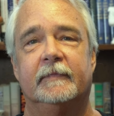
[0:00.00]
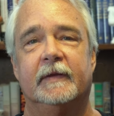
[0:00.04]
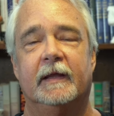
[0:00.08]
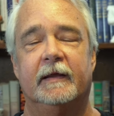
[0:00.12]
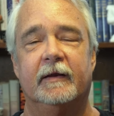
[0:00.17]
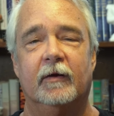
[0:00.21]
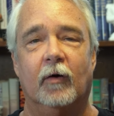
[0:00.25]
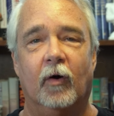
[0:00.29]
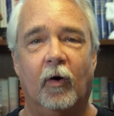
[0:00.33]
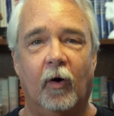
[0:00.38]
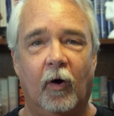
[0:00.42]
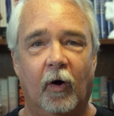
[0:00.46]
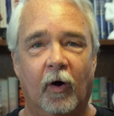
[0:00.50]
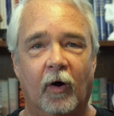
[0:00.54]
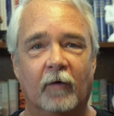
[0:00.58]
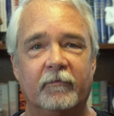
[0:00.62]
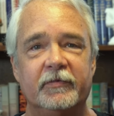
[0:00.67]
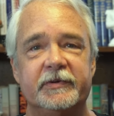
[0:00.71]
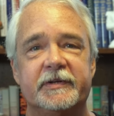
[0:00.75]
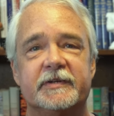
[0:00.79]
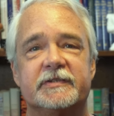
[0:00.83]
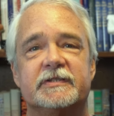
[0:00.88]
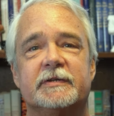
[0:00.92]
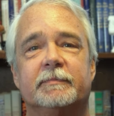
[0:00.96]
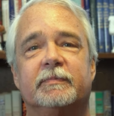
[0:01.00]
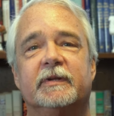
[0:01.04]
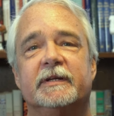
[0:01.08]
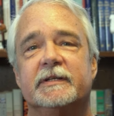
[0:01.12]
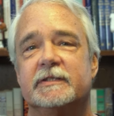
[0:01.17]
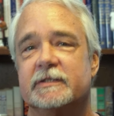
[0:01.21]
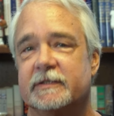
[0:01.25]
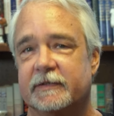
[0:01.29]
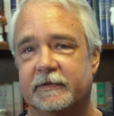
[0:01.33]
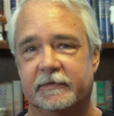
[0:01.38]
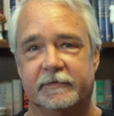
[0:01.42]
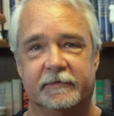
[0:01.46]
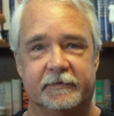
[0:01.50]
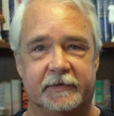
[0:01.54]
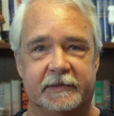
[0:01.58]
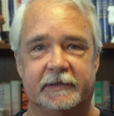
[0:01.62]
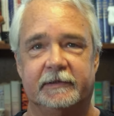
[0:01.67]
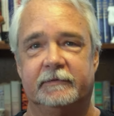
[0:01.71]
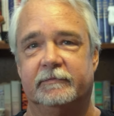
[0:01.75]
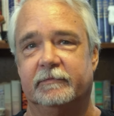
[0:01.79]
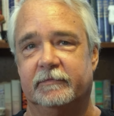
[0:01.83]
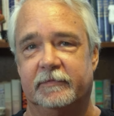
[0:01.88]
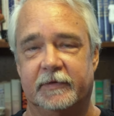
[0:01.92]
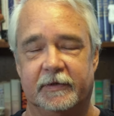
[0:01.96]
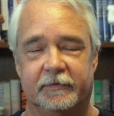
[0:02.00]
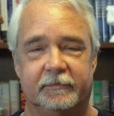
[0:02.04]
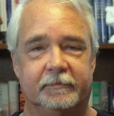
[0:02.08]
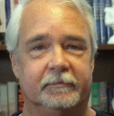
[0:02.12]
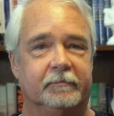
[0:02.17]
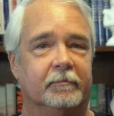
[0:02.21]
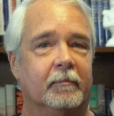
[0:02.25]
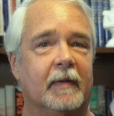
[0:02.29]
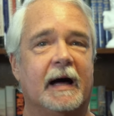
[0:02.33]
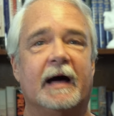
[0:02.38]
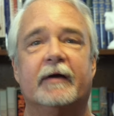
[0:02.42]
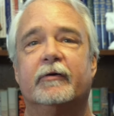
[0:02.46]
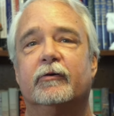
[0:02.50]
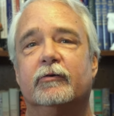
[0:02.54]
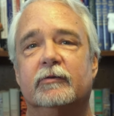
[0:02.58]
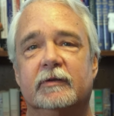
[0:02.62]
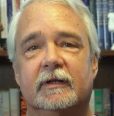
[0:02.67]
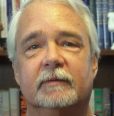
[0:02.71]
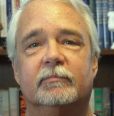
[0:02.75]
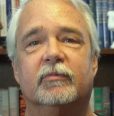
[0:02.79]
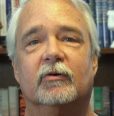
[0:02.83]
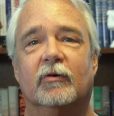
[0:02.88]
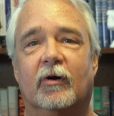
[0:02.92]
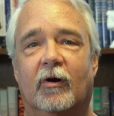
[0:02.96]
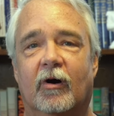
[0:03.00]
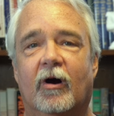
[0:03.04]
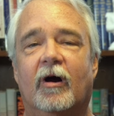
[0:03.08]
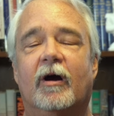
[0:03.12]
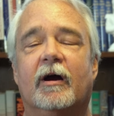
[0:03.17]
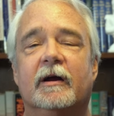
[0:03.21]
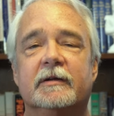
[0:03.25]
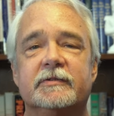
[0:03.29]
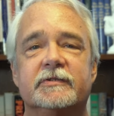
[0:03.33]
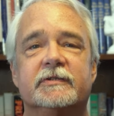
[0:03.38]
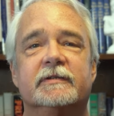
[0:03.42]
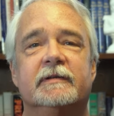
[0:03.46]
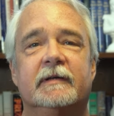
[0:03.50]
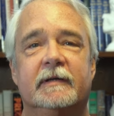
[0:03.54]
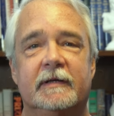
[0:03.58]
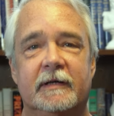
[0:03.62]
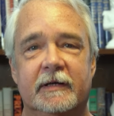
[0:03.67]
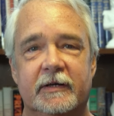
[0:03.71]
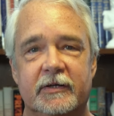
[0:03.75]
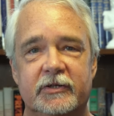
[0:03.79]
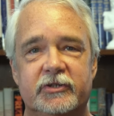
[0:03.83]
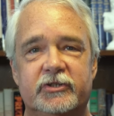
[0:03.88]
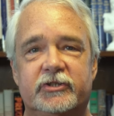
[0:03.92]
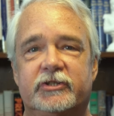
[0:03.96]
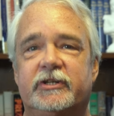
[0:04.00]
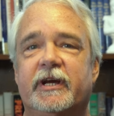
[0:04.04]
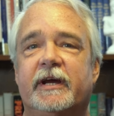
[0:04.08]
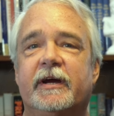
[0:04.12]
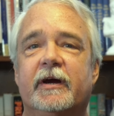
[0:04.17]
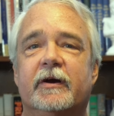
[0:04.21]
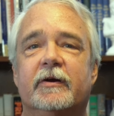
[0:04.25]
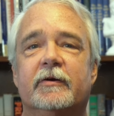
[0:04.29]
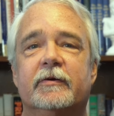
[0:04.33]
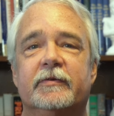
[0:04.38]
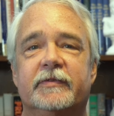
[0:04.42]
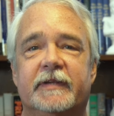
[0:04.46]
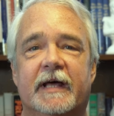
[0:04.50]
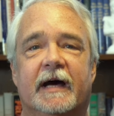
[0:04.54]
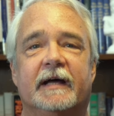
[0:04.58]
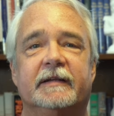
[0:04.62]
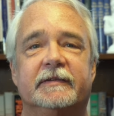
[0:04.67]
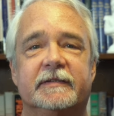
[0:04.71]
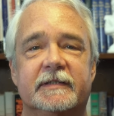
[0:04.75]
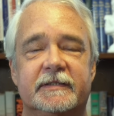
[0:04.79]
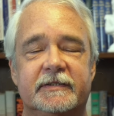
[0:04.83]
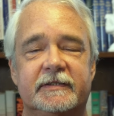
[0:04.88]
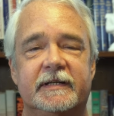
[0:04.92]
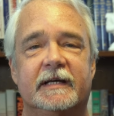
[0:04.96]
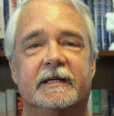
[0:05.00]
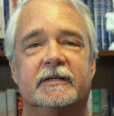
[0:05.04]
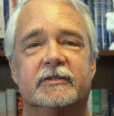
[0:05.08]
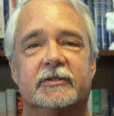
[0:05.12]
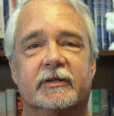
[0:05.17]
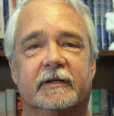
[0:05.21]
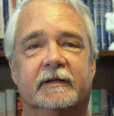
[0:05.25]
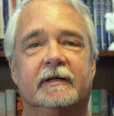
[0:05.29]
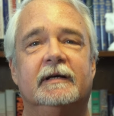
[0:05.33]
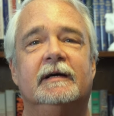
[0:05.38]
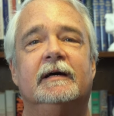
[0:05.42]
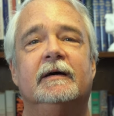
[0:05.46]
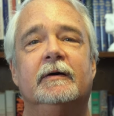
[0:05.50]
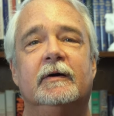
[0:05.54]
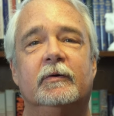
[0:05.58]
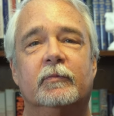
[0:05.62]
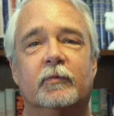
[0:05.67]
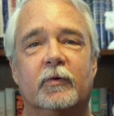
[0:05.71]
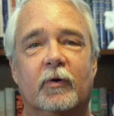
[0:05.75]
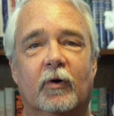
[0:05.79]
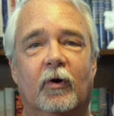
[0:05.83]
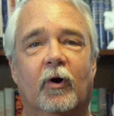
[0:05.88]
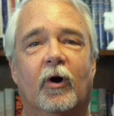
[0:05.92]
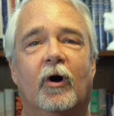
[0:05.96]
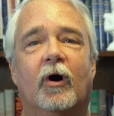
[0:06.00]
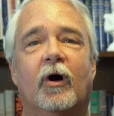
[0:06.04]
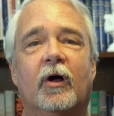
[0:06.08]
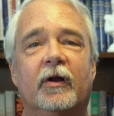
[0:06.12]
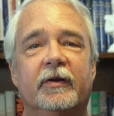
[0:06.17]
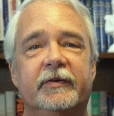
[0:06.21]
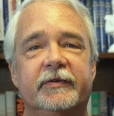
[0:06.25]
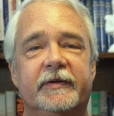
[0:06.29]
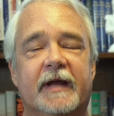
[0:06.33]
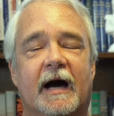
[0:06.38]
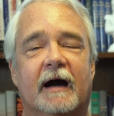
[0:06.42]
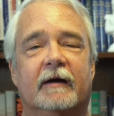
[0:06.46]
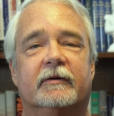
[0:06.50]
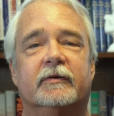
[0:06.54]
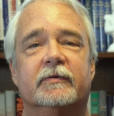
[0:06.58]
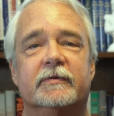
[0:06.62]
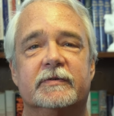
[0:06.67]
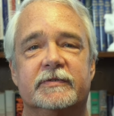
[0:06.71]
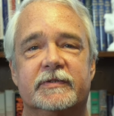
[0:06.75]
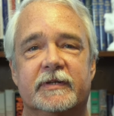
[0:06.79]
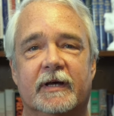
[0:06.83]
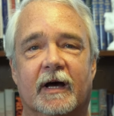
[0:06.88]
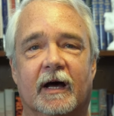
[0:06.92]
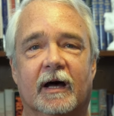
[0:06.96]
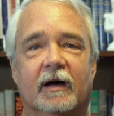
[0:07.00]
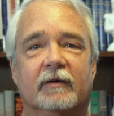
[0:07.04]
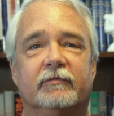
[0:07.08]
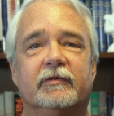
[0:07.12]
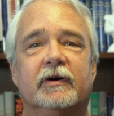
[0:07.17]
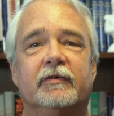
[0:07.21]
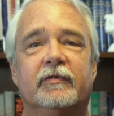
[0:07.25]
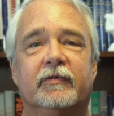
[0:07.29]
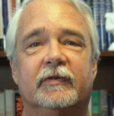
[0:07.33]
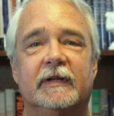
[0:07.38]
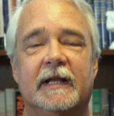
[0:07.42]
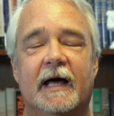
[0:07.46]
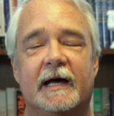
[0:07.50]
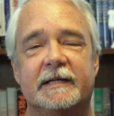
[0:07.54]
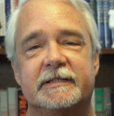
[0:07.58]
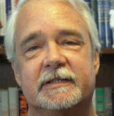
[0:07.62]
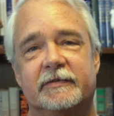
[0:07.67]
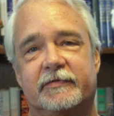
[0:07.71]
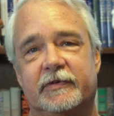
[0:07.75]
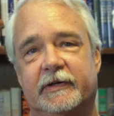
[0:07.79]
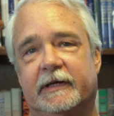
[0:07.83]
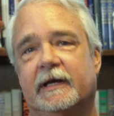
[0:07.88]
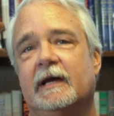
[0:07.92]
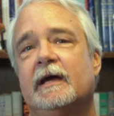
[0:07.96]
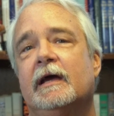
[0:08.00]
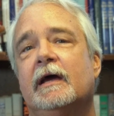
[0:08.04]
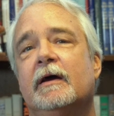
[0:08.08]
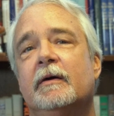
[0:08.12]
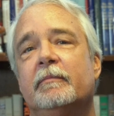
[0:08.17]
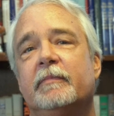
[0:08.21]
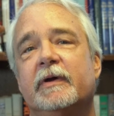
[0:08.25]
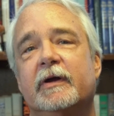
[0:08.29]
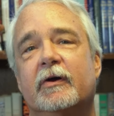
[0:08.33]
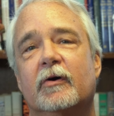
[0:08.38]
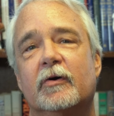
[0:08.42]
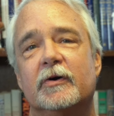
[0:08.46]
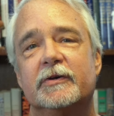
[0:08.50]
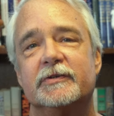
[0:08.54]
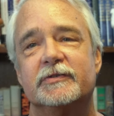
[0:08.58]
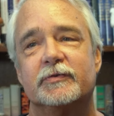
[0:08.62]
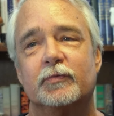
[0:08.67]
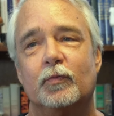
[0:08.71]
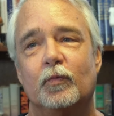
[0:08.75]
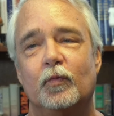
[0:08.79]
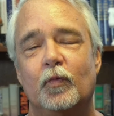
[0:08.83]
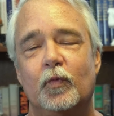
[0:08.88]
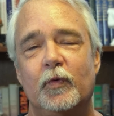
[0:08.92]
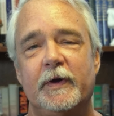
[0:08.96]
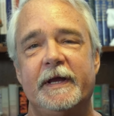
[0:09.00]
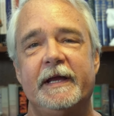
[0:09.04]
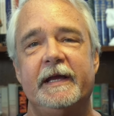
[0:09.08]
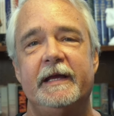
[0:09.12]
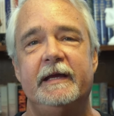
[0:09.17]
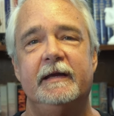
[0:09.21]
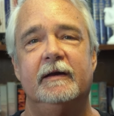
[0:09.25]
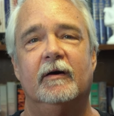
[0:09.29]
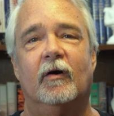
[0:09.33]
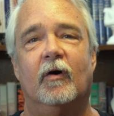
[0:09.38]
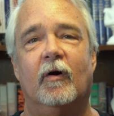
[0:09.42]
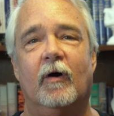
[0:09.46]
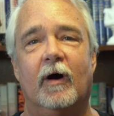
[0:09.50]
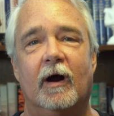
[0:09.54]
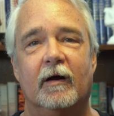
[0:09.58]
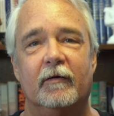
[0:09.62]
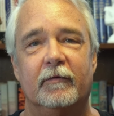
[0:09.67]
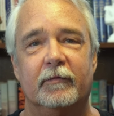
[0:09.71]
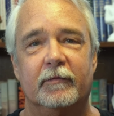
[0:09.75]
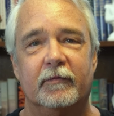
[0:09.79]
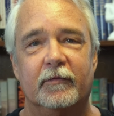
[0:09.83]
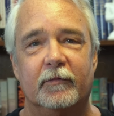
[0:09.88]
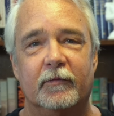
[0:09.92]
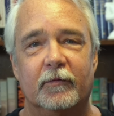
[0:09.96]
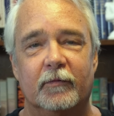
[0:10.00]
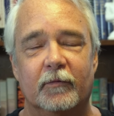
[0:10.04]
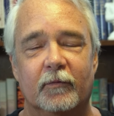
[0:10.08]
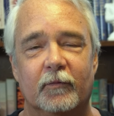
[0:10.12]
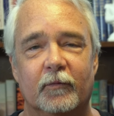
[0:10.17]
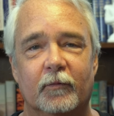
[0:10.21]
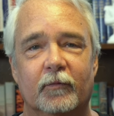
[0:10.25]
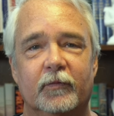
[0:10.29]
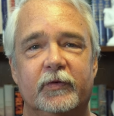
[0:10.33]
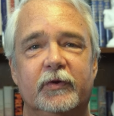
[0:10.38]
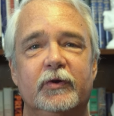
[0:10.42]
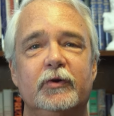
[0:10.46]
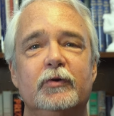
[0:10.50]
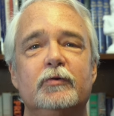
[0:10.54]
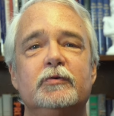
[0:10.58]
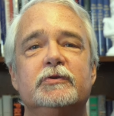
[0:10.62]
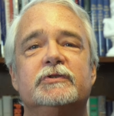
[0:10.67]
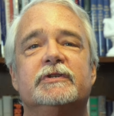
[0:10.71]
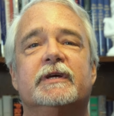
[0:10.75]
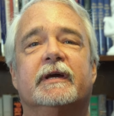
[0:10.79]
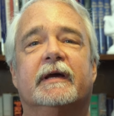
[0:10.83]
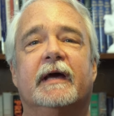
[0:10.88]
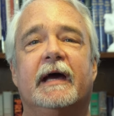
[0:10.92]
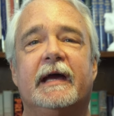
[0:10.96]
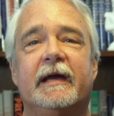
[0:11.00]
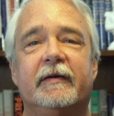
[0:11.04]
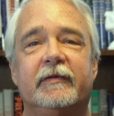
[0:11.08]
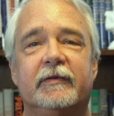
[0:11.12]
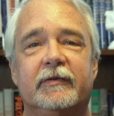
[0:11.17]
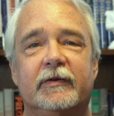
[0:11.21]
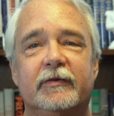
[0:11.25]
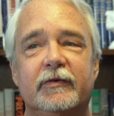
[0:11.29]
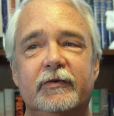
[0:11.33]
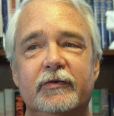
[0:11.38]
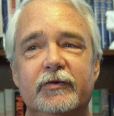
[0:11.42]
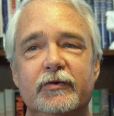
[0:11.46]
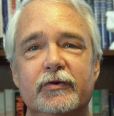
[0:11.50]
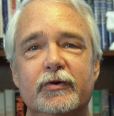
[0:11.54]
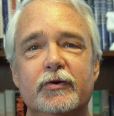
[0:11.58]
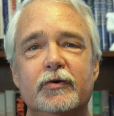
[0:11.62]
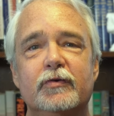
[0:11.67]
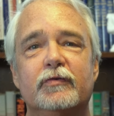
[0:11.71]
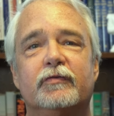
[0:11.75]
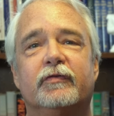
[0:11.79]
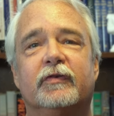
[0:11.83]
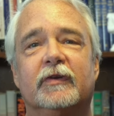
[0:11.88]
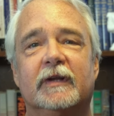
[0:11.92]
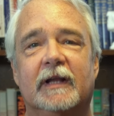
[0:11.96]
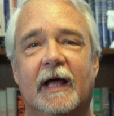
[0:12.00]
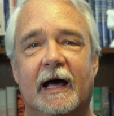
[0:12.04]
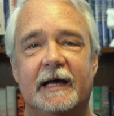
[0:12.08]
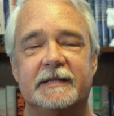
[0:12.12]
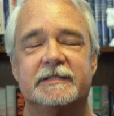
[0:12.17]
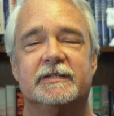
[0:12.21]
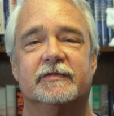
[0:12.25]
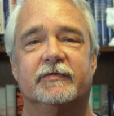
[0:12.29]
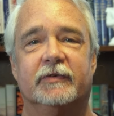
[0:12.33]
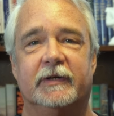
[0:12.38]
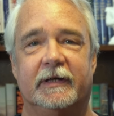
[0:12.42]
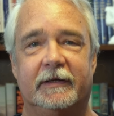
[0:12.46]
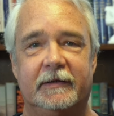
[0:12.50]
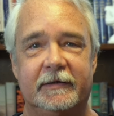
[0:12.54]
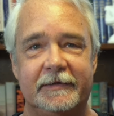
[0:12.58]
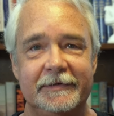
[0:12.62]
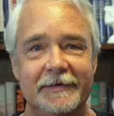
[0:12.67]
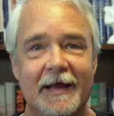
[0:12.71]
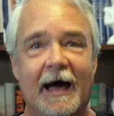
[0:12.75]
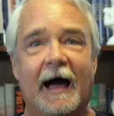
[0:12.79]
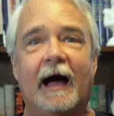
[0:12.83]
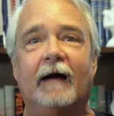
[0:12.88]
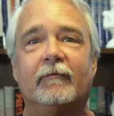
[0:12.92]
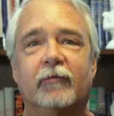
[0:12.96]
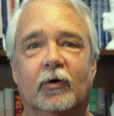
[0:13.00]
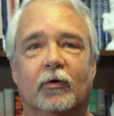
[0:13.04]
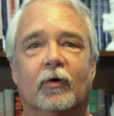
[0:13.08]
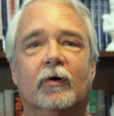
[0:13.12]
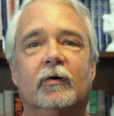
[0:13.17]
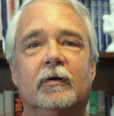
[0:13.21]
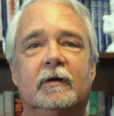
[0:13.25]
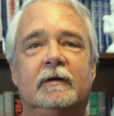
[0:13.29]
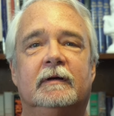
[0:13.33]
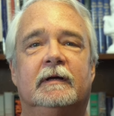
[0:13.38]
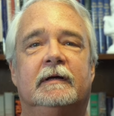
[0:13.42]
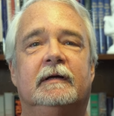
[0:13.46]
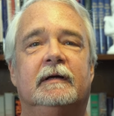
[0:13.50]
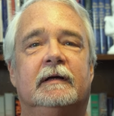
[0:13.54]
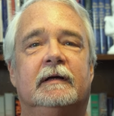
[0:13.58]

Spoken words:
And all the disciplines in the modern liberal arts share that distinction. We're all doctors of philosophy because we are using a new philosophy, novel